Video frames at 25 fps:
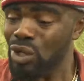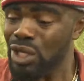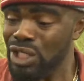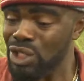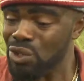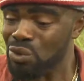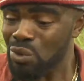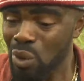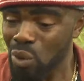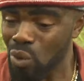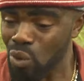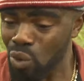only
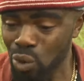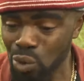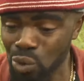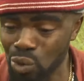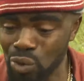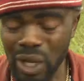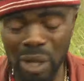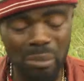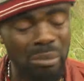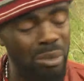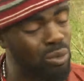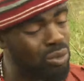thing we will go
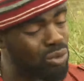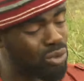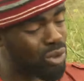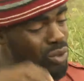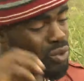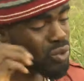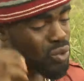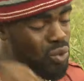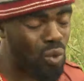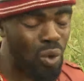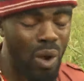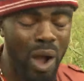do now, me will
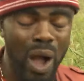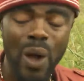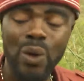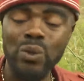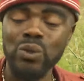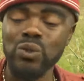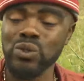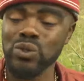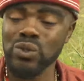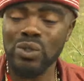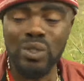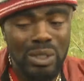just go
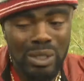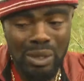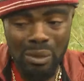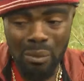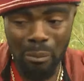house,